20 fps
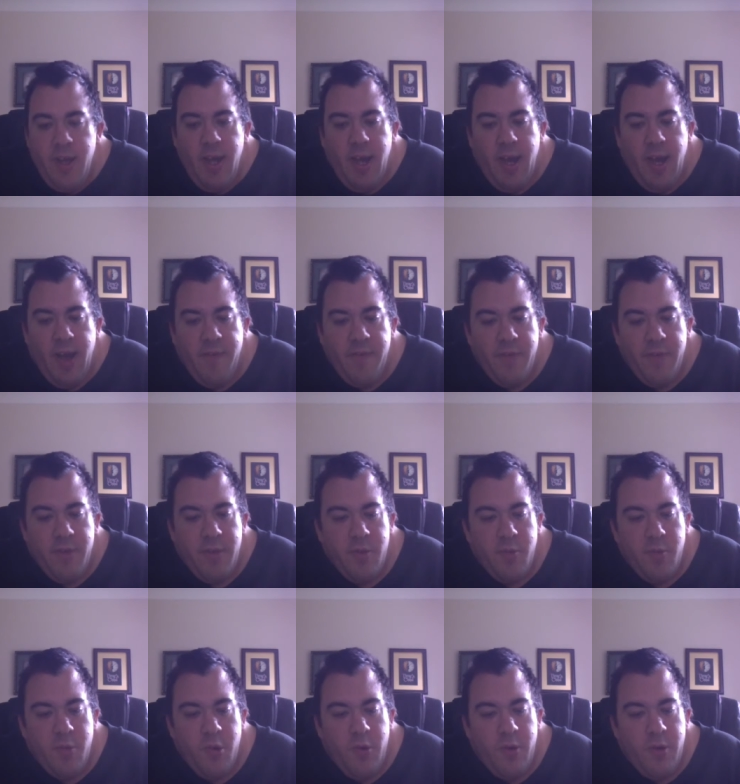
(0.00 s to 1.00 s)
After the
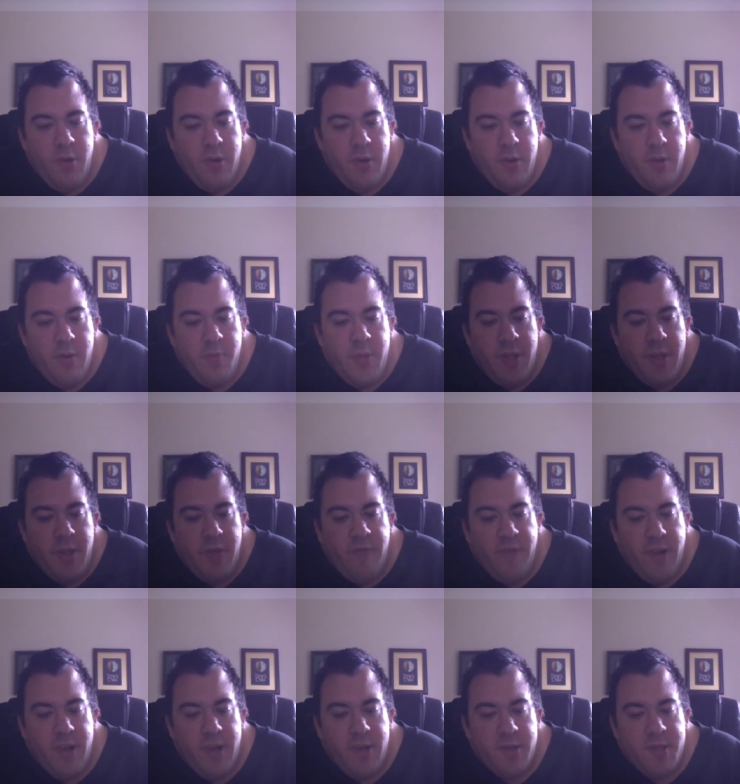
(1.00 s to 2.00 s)
war, it had been the
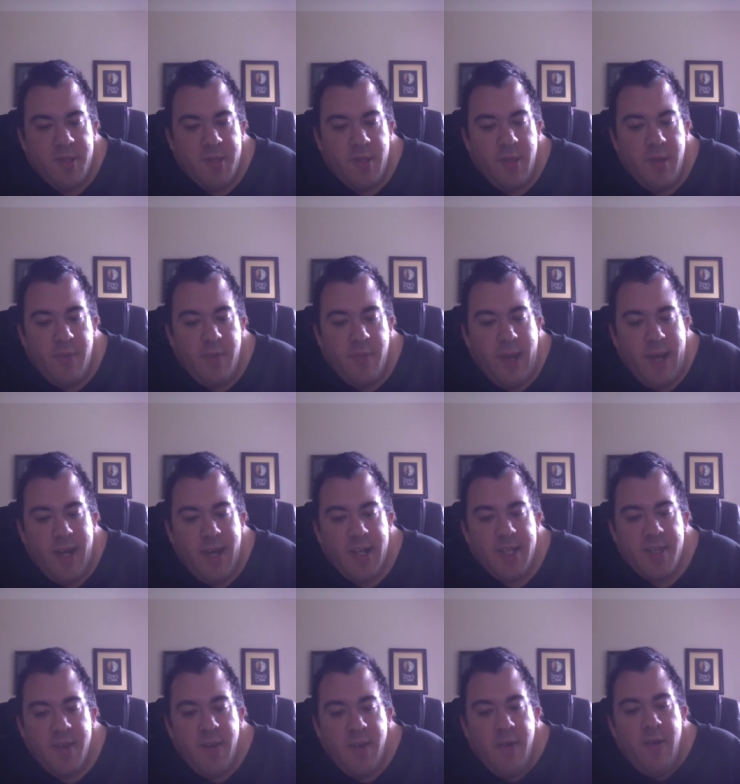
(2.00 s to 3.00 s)
freckles on their
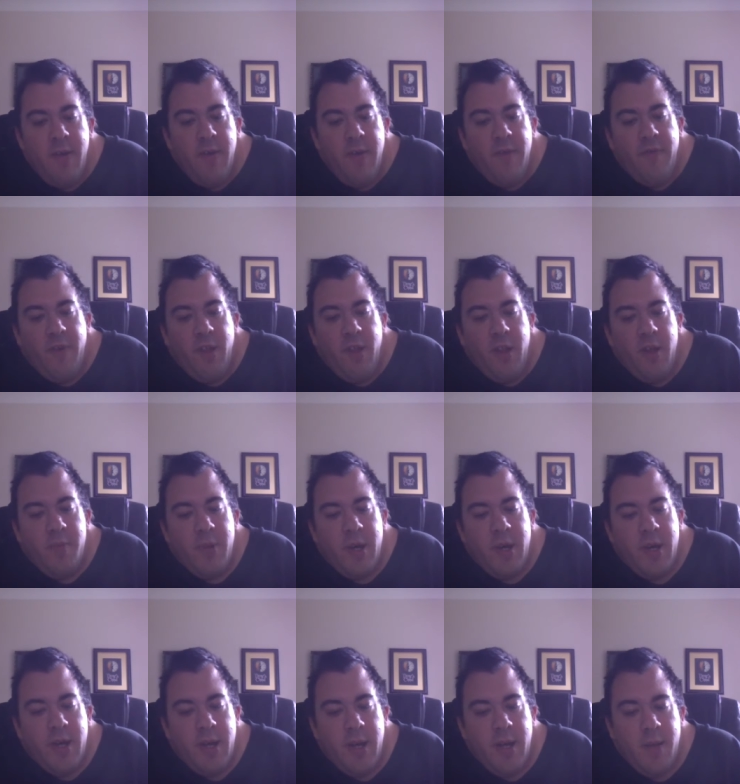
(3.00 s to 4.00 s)
backs, followed
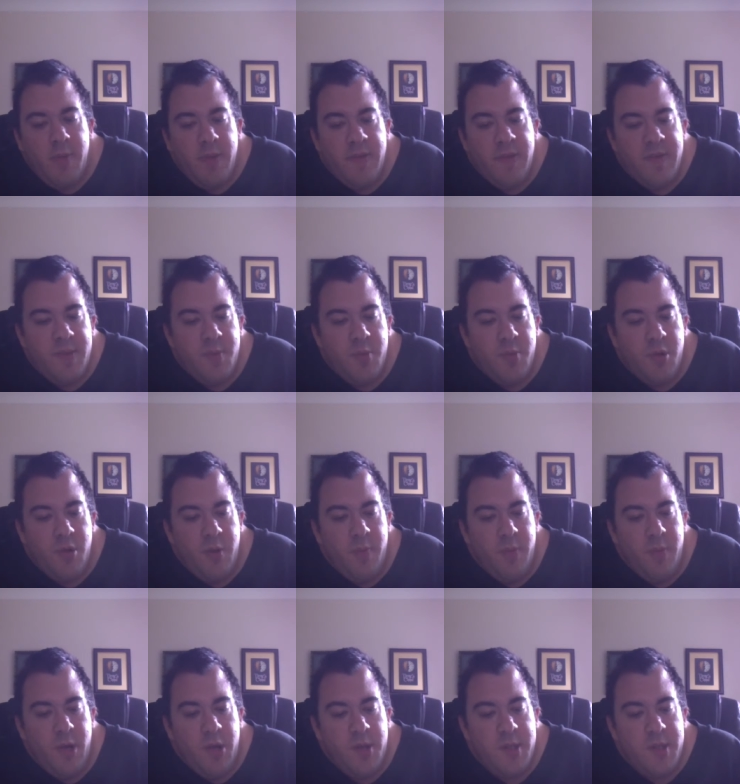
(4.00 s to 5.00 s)
by a couple of smaller
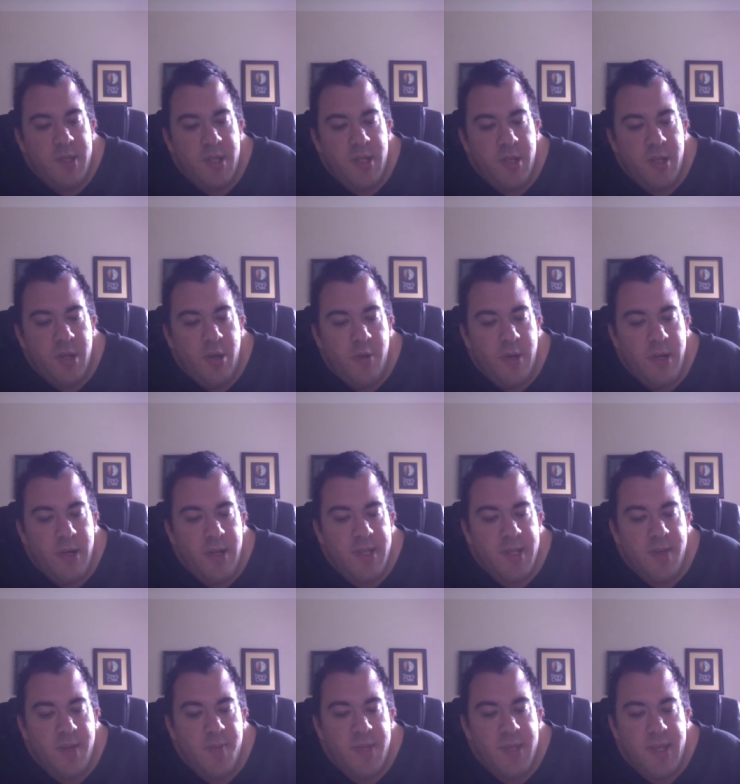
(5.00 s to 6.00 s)
moles that no one
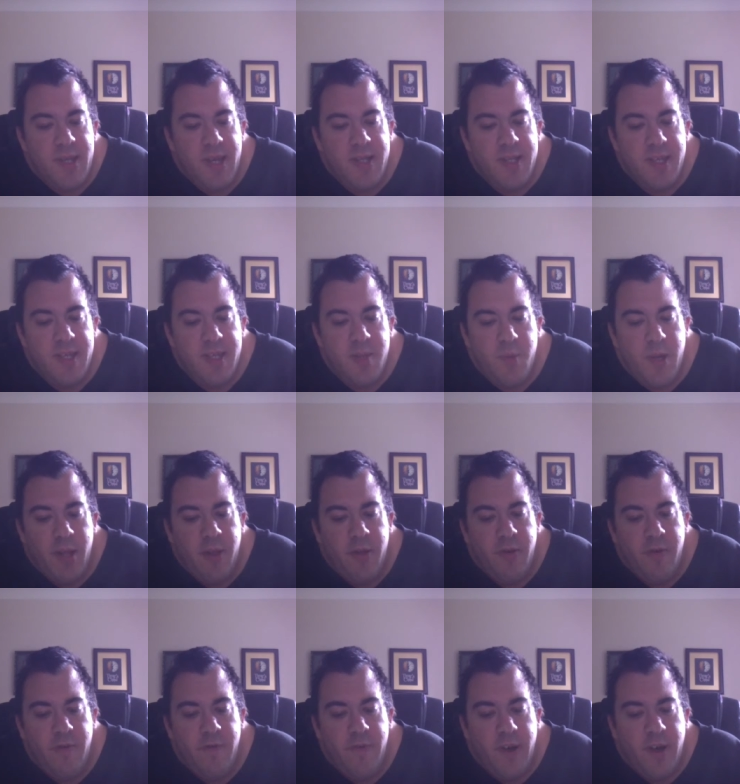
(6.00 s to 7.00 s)
except Stacey's
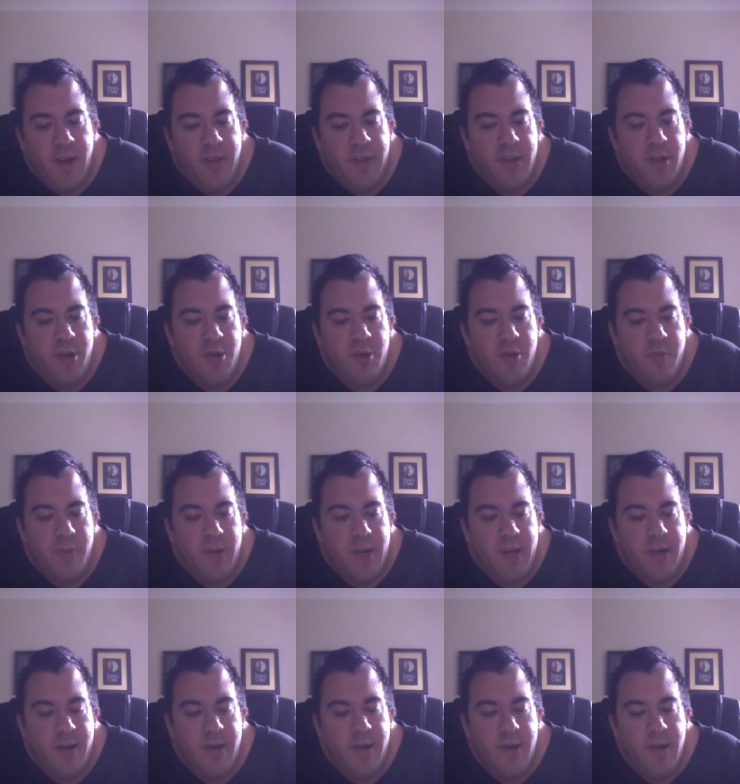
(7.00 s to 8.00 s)
mother and father knew
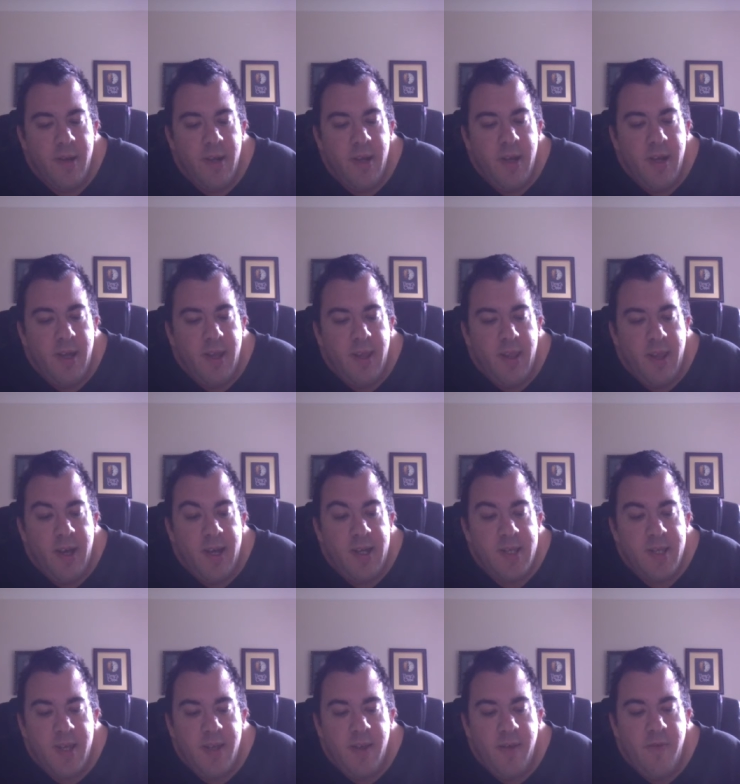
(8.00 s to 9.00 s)
about. And
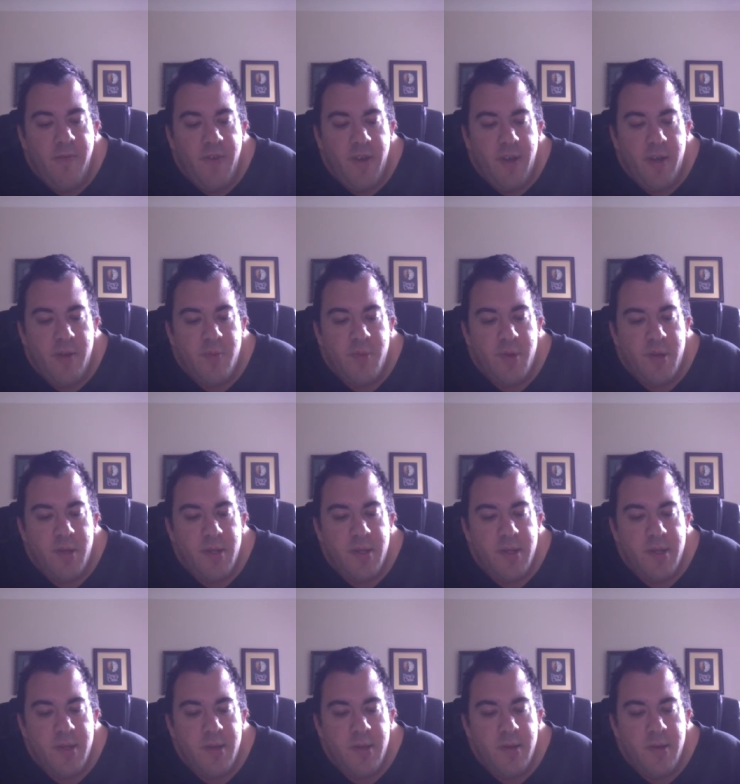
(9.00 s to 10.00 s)
lastly,
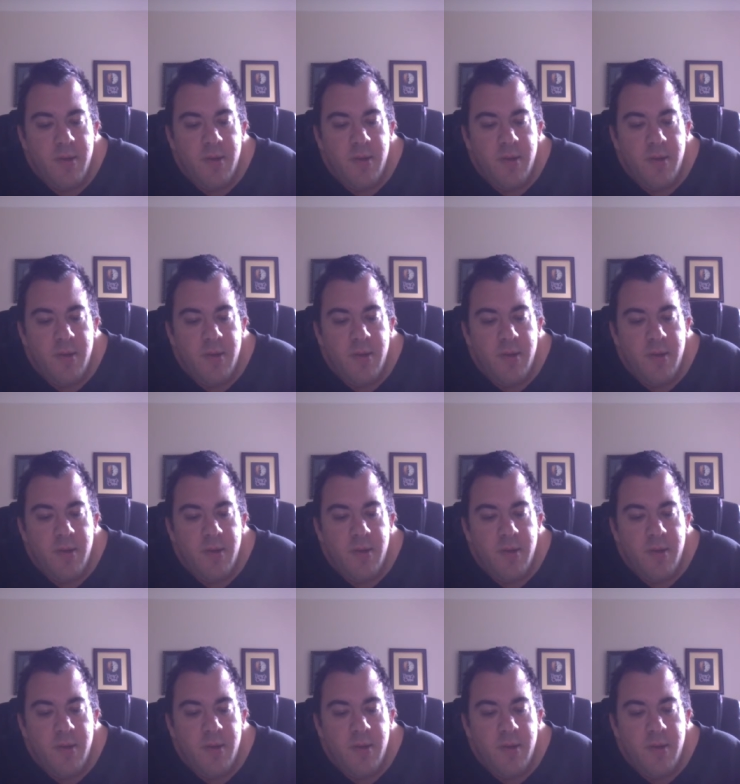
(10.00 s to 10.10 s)
fingerprints.